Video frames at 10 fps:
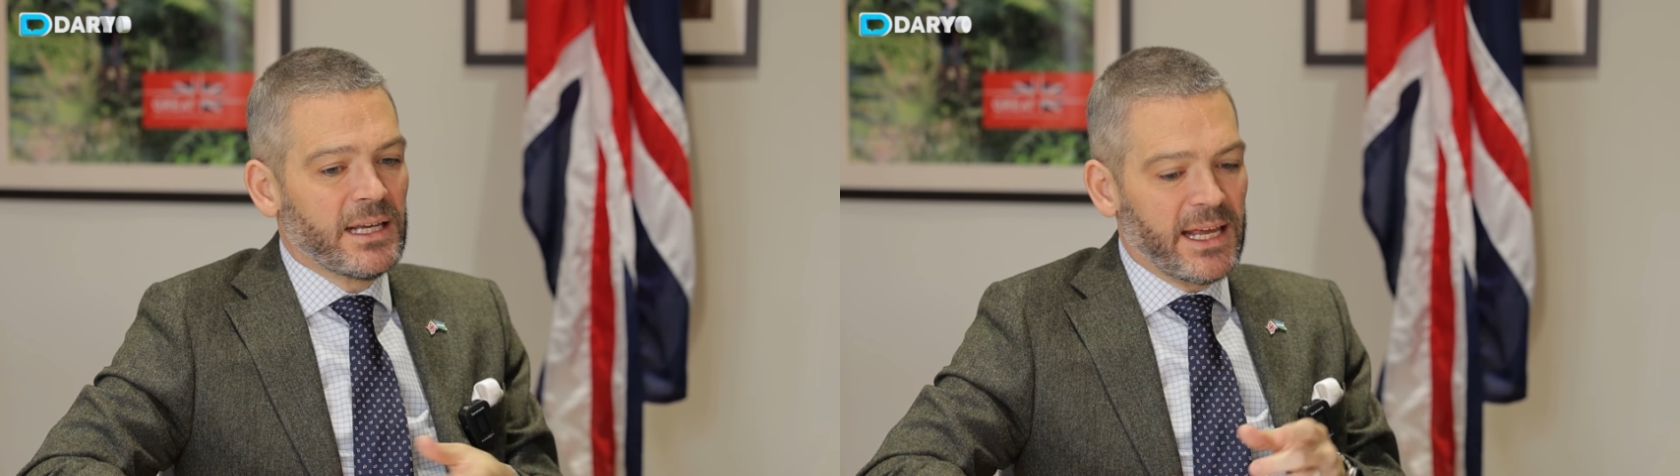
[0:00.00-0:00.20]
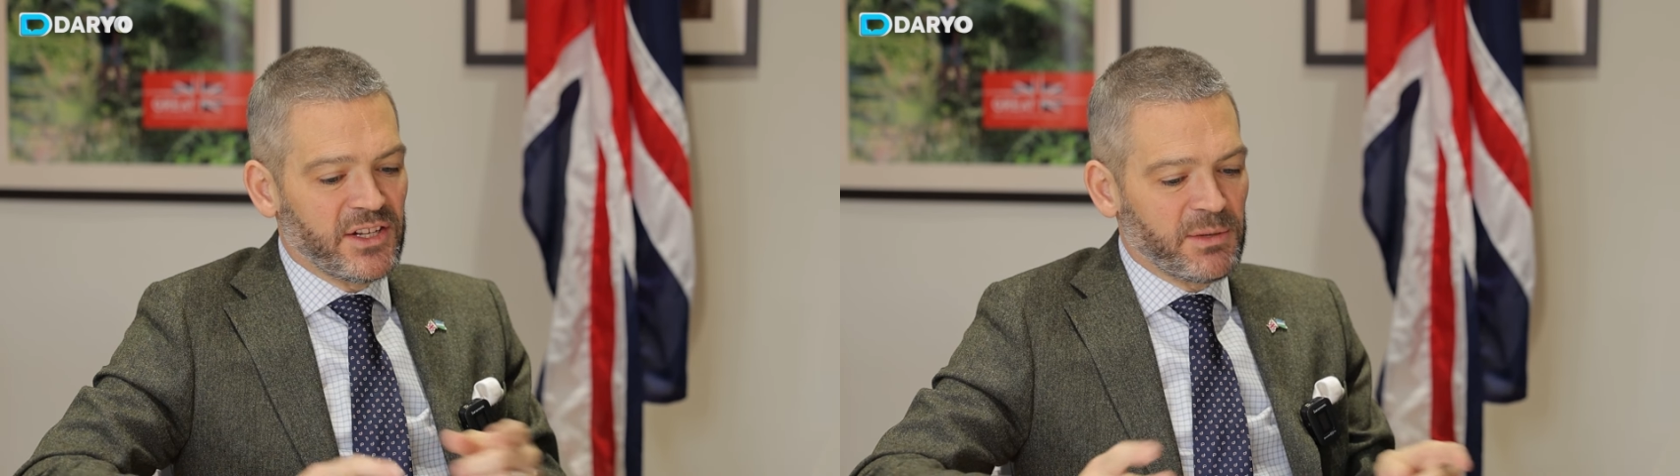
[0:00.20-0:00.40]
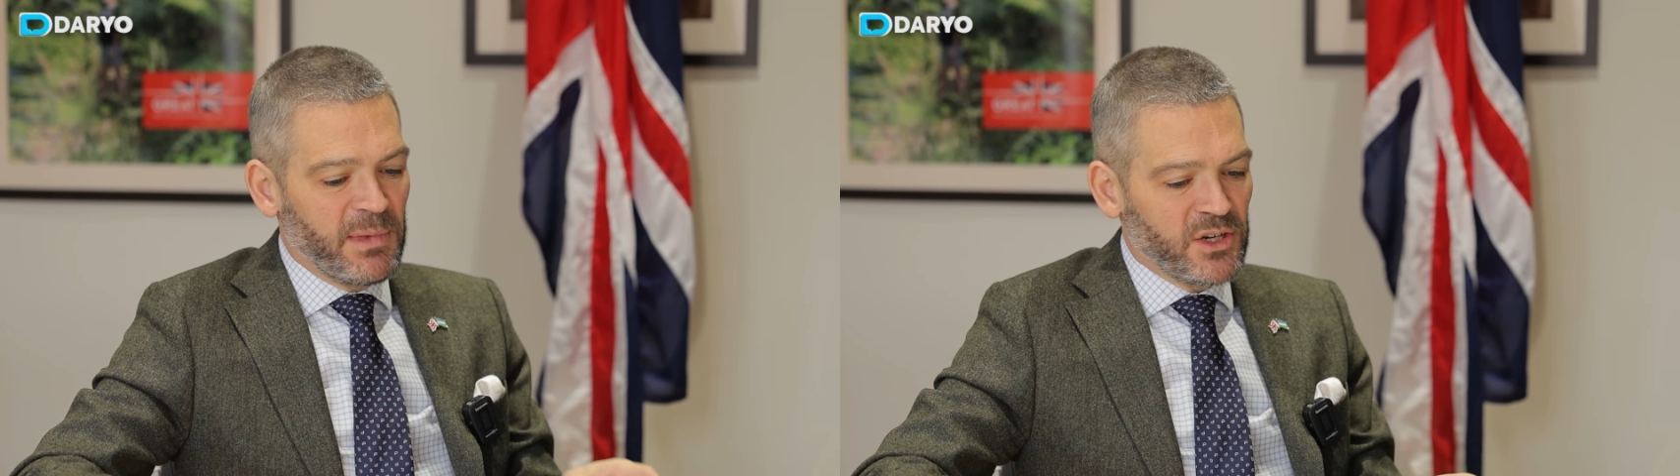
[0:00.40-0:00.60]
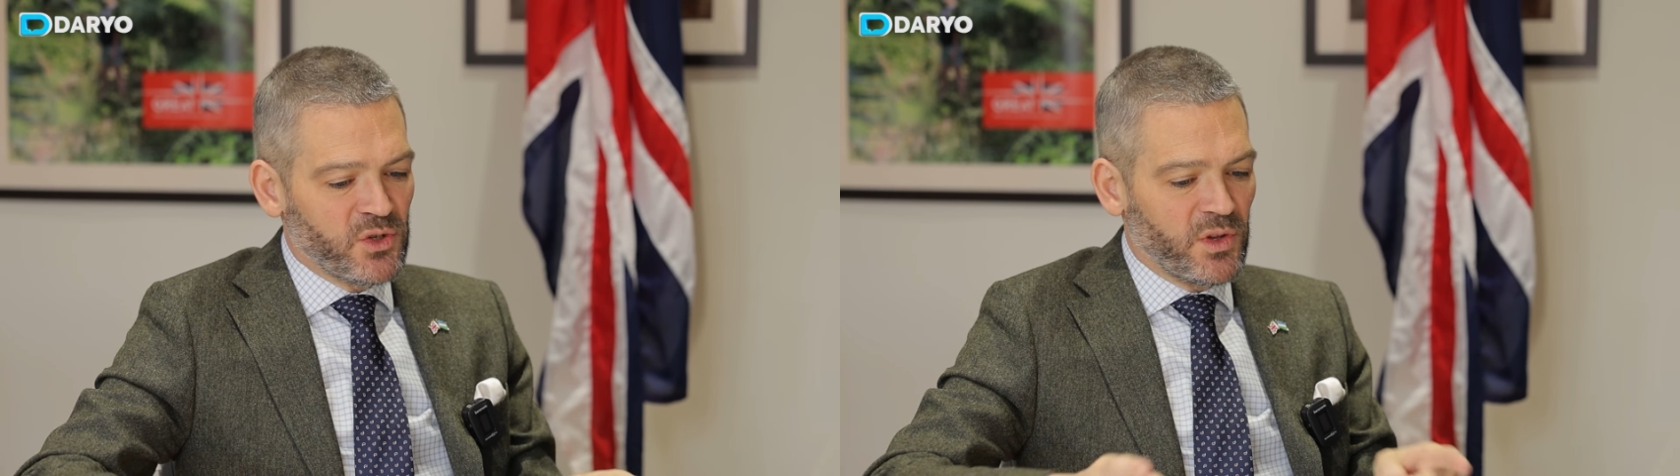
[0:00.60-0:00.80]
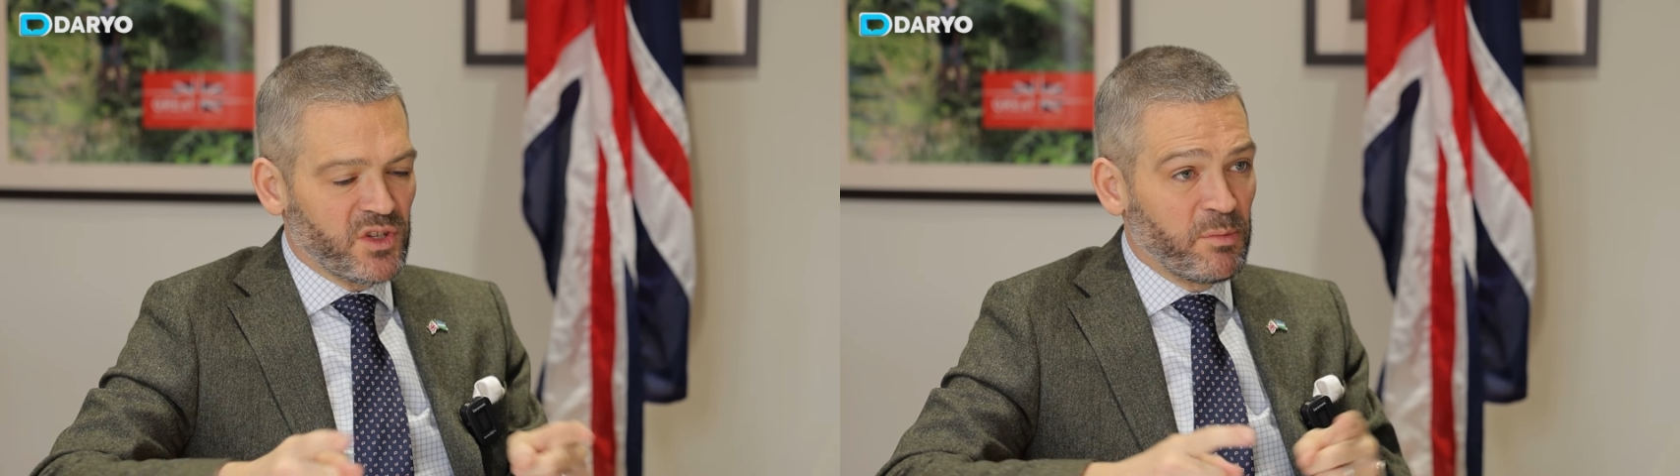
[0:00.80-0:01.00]
it's to make
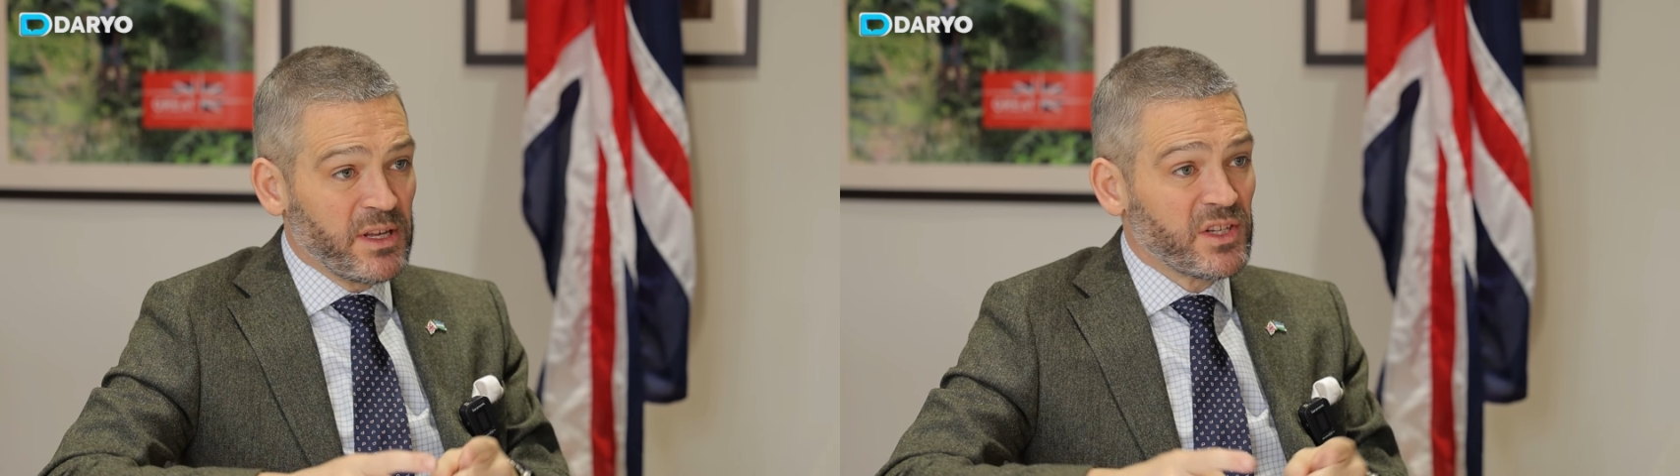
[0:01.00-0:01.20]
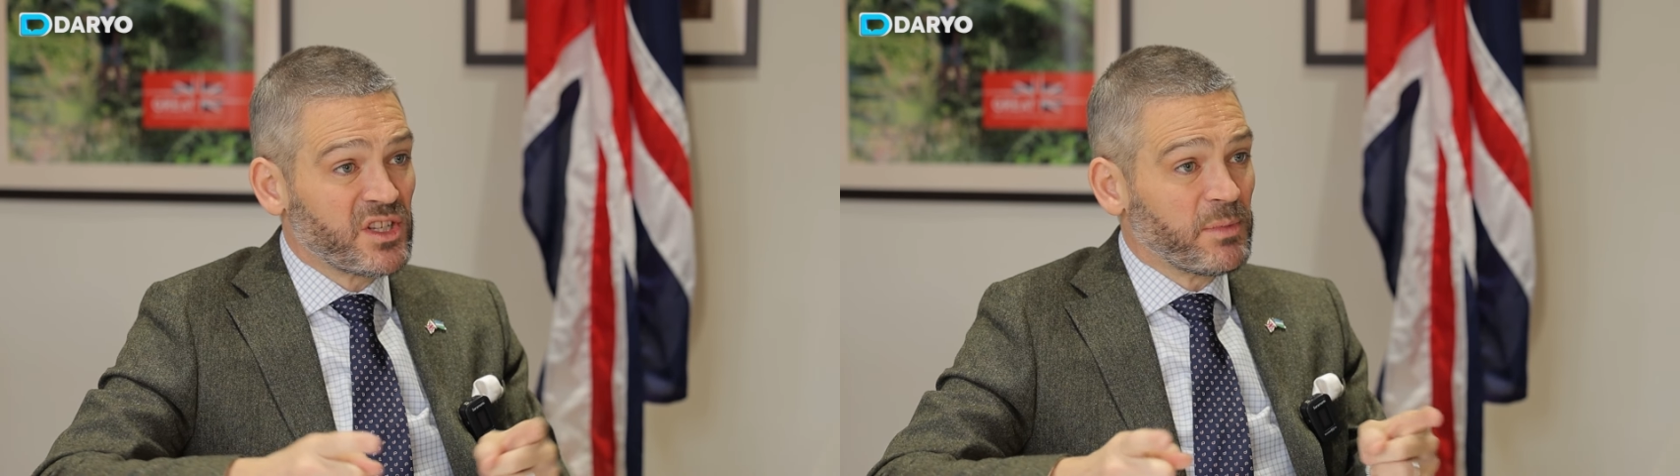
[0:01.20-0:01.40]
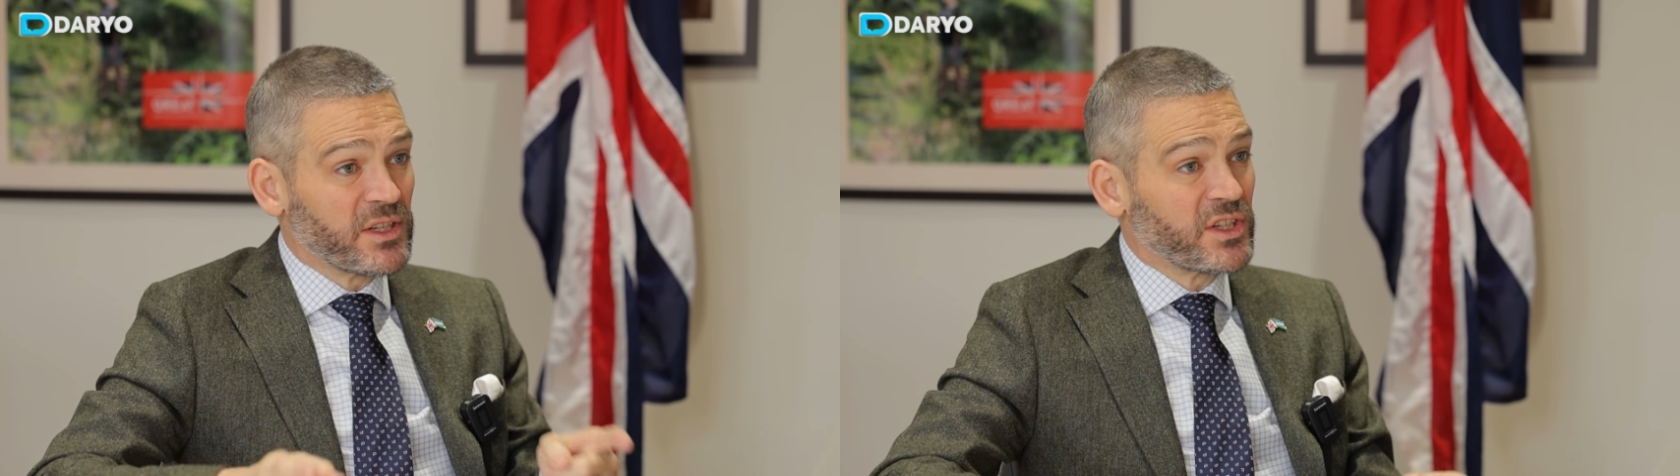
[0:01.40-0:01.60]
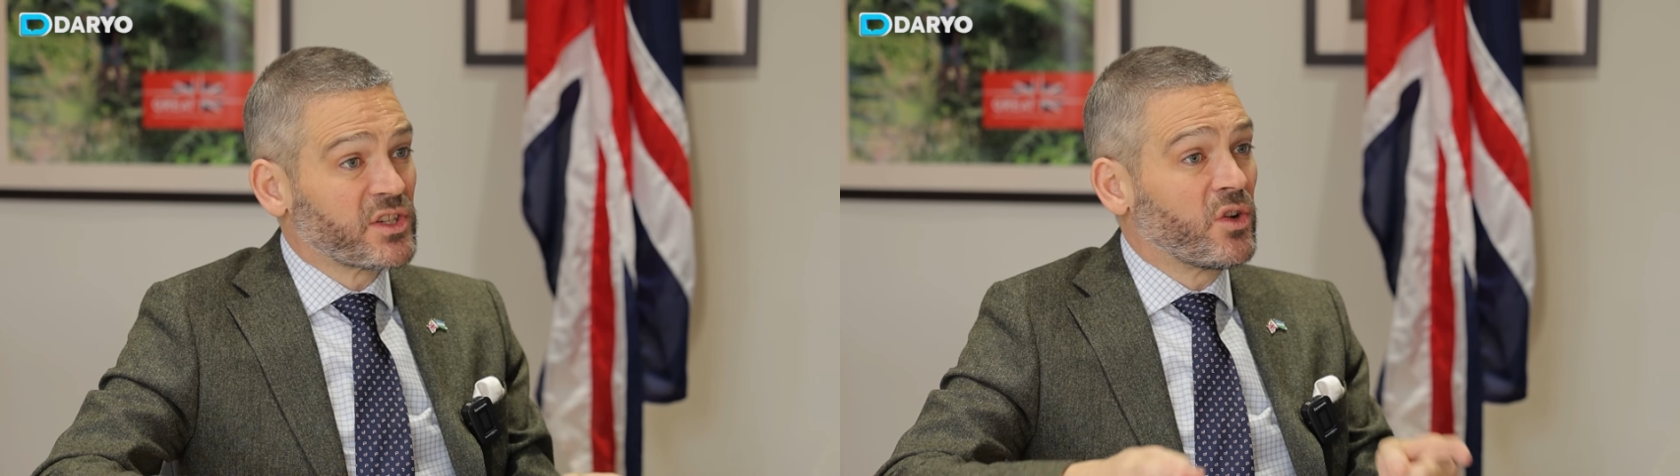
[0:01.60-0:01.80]
sure those business-to-business